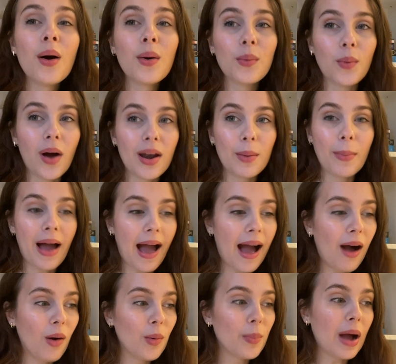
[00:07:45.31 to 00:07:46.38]
while I'm
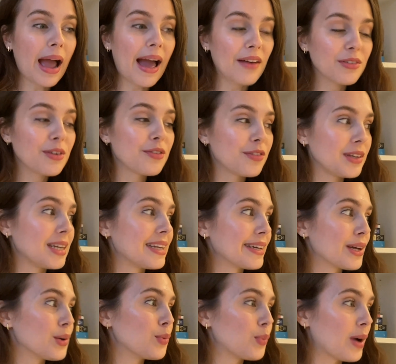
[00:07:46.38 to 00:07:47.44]
out, but I have a feeling
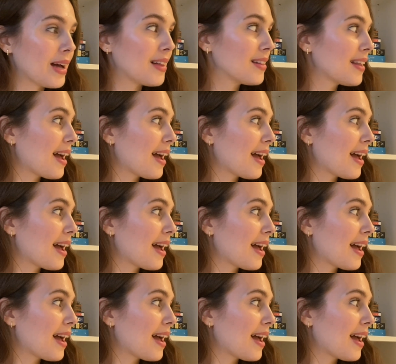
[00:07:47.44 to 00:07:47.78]
it will,